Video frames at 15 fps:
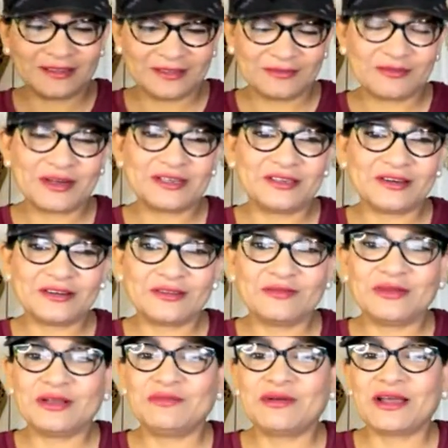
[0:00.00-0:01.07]
My daughter
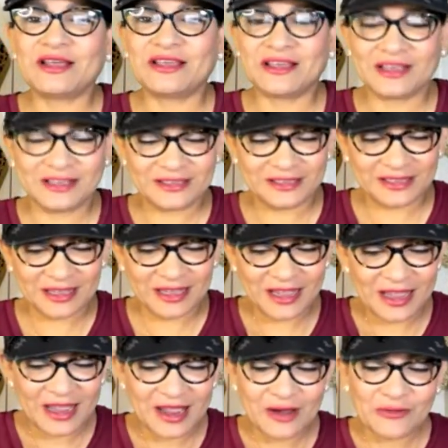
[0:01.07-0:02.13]
makes pancakes.
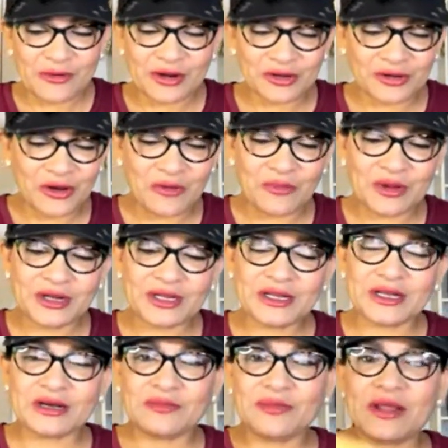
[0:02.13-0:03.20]
When you open it
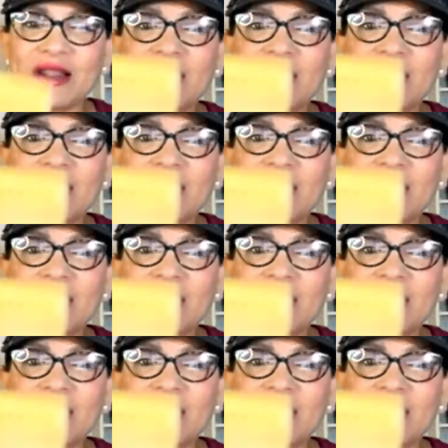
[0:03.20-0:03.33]
up, it